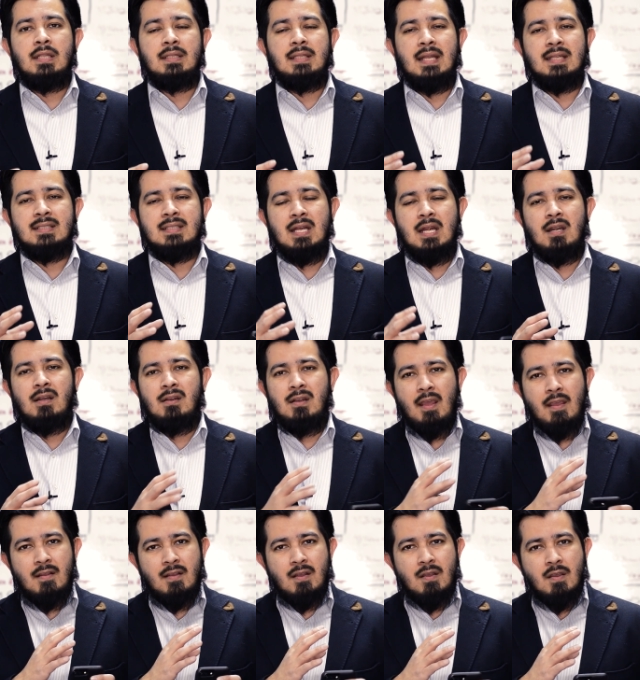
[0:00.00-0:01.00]
that's kind of
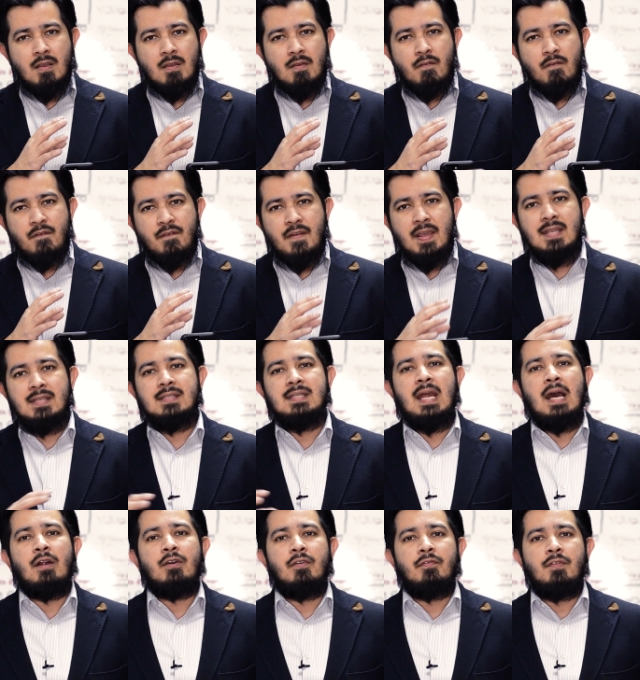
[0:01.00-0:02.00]
like phased
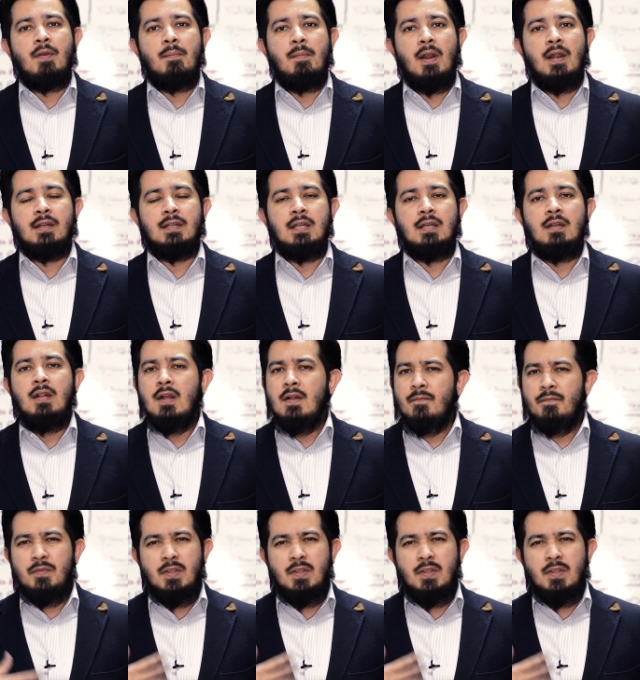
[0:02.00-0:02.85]
out of the market.